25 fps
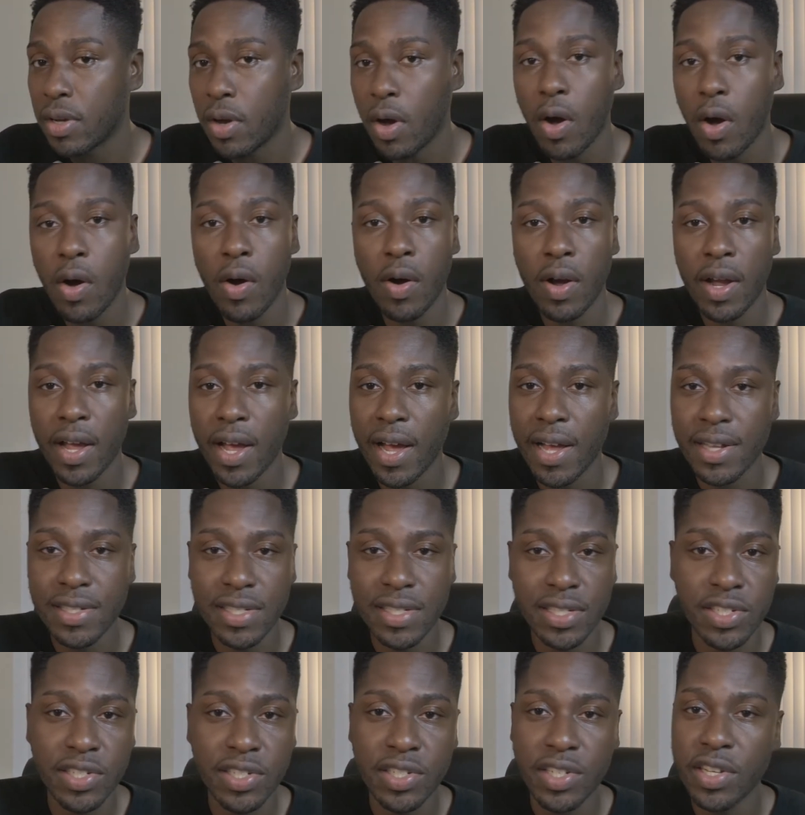all
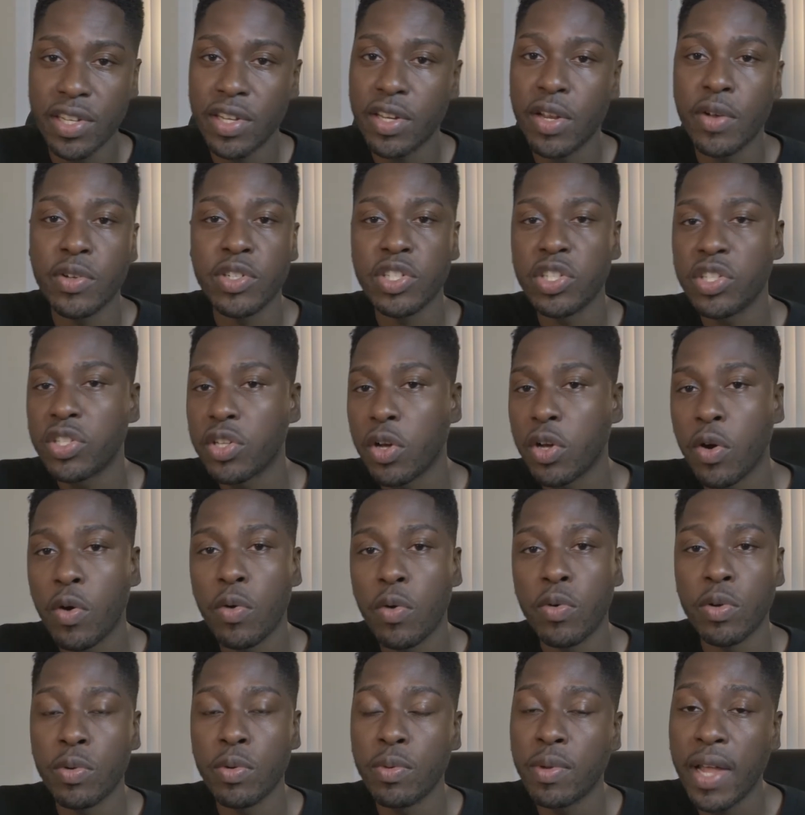kinds of shit, you know, it's just a
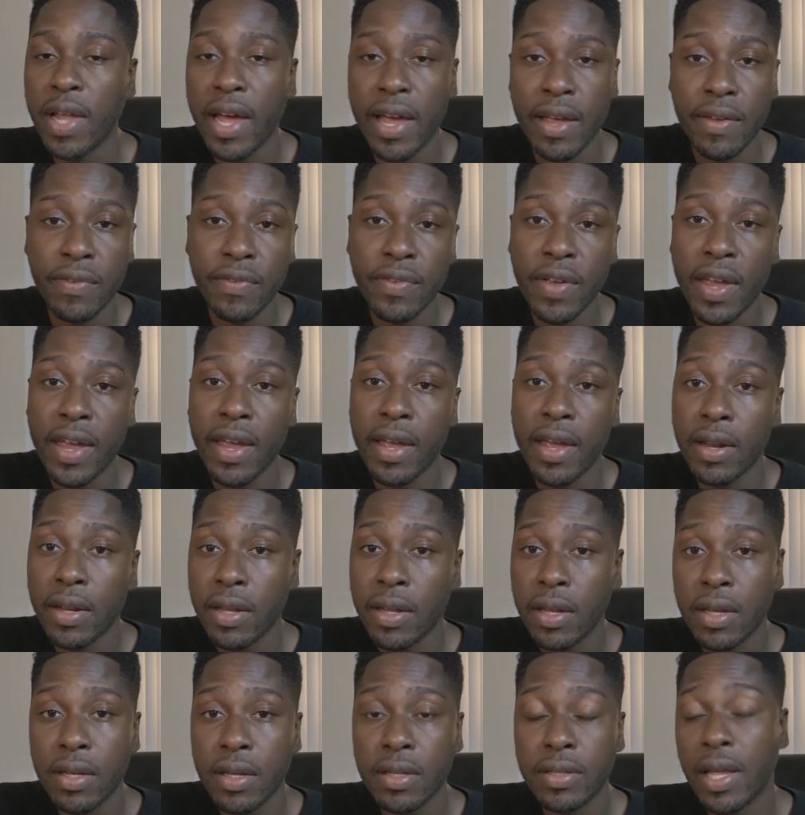whole new life. And
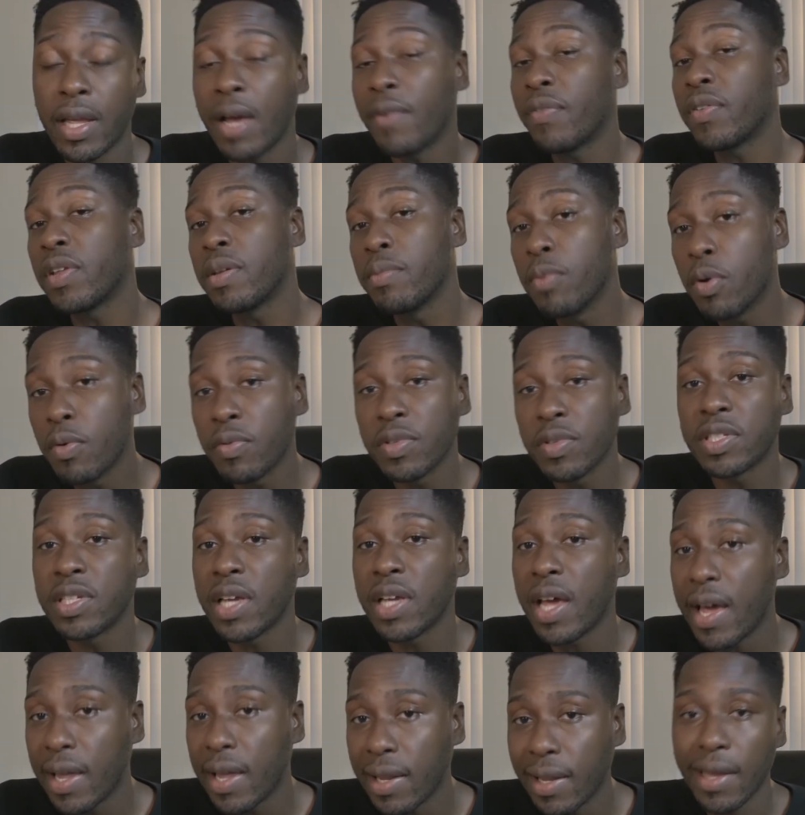definitely moving to
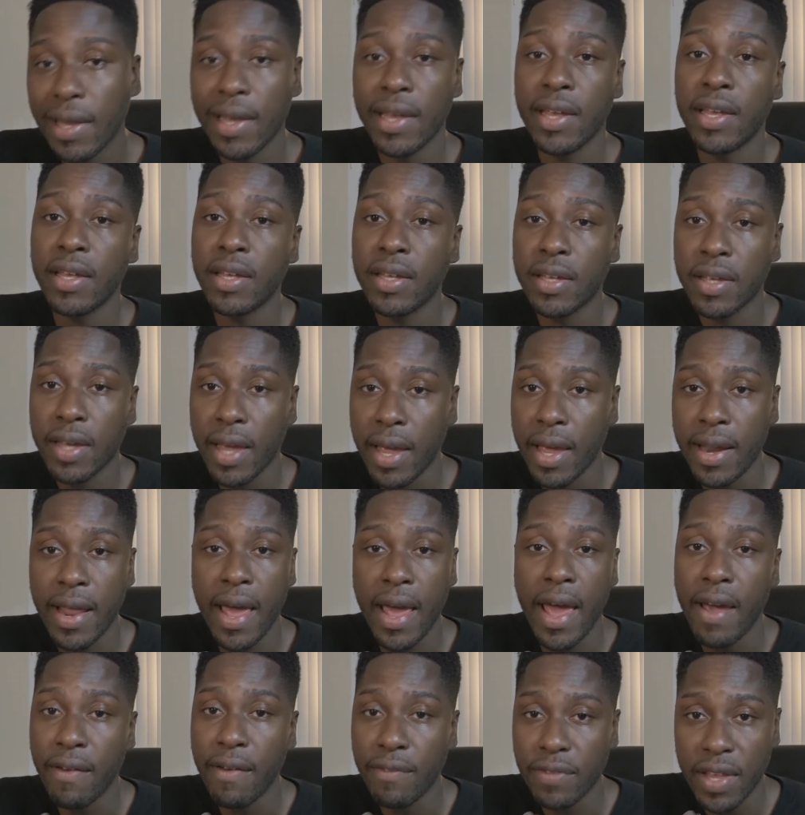LA can
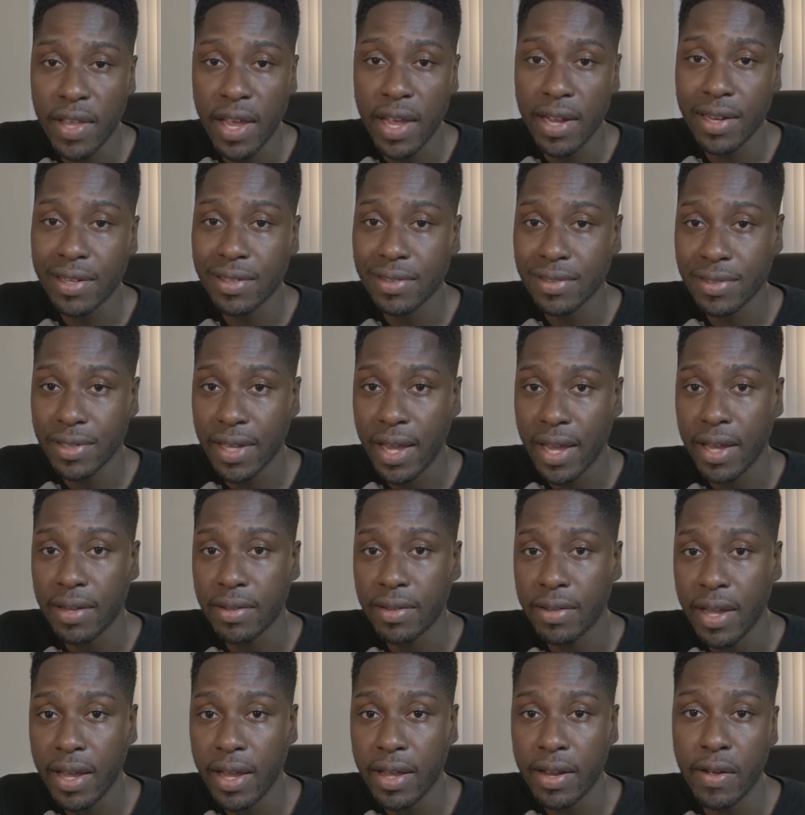have that
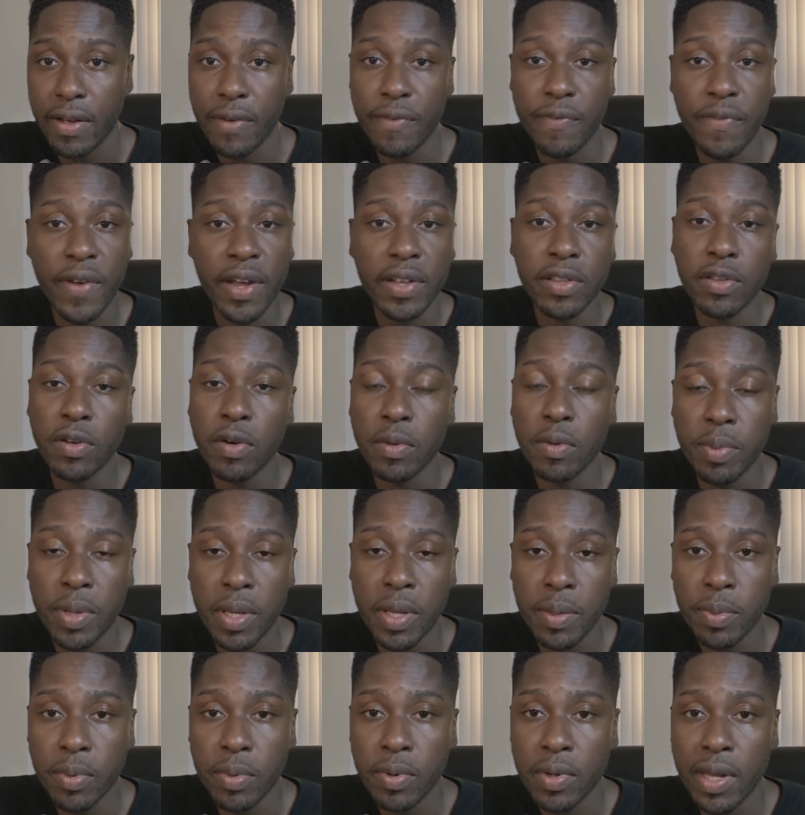effect on
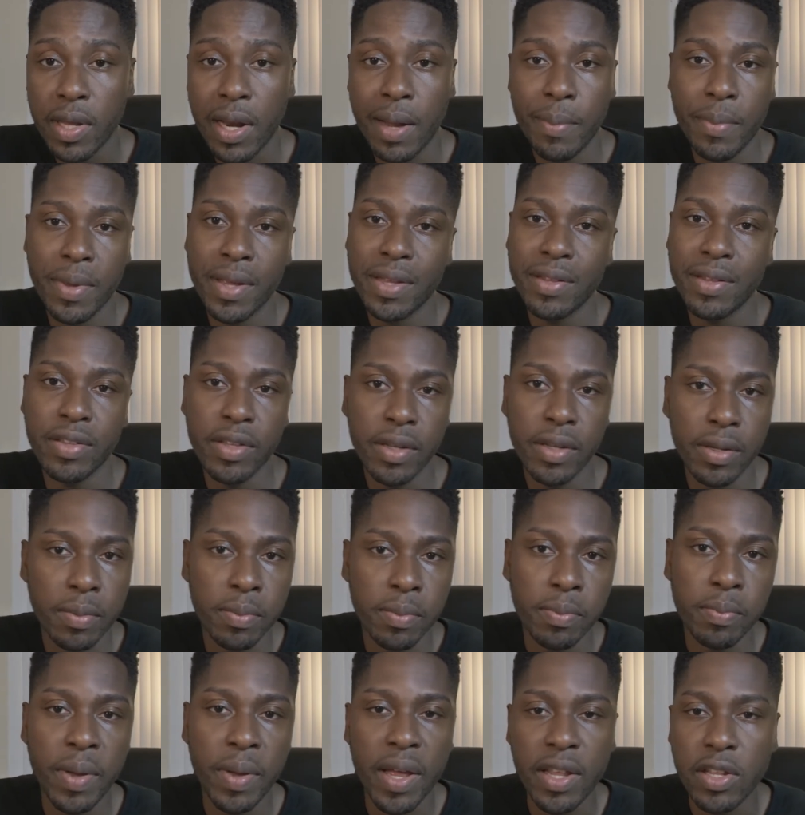people, you know what I mean,
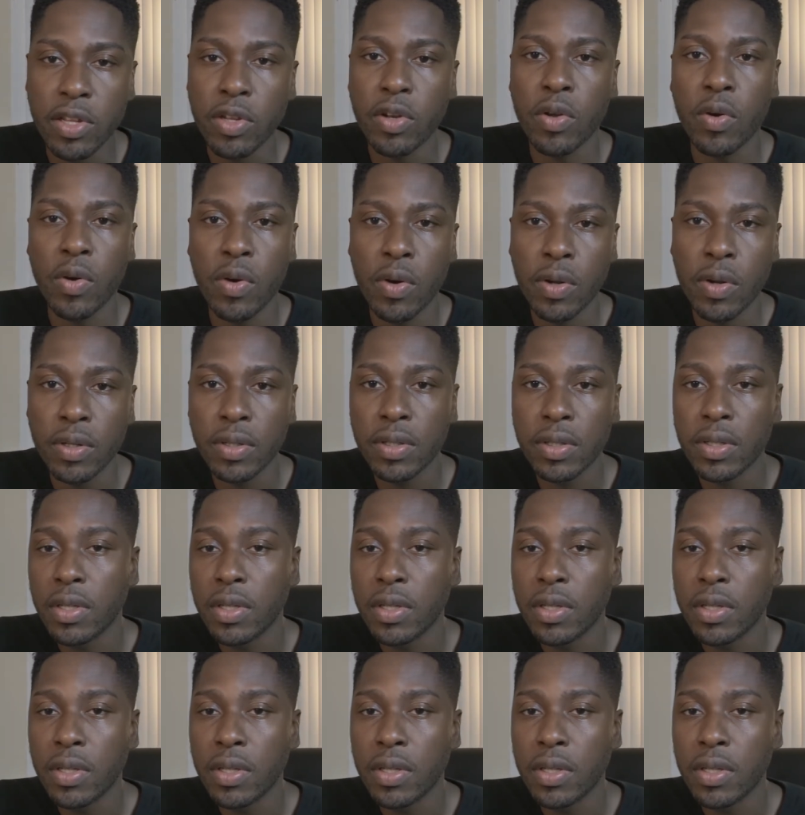depending on,